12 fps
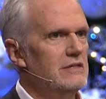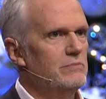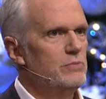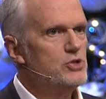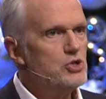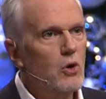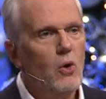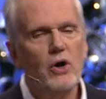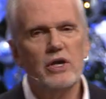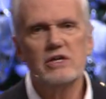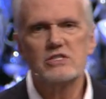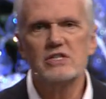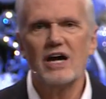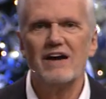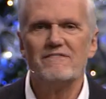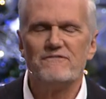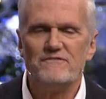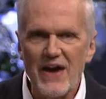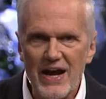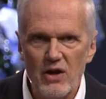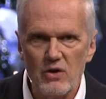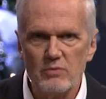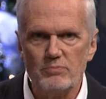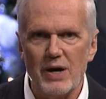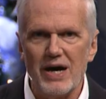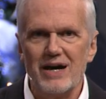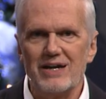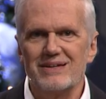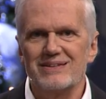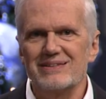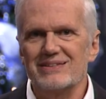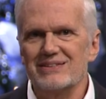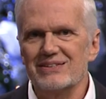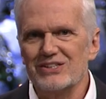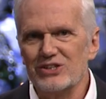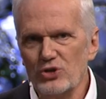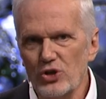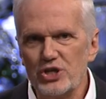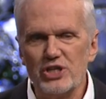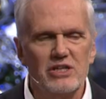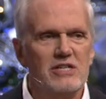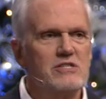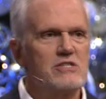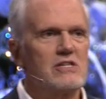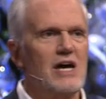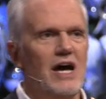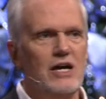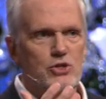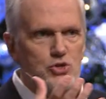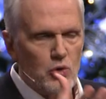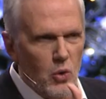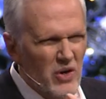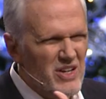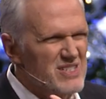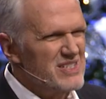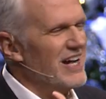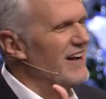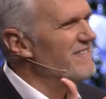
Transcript: But joy is not found by looking inside. Joy is not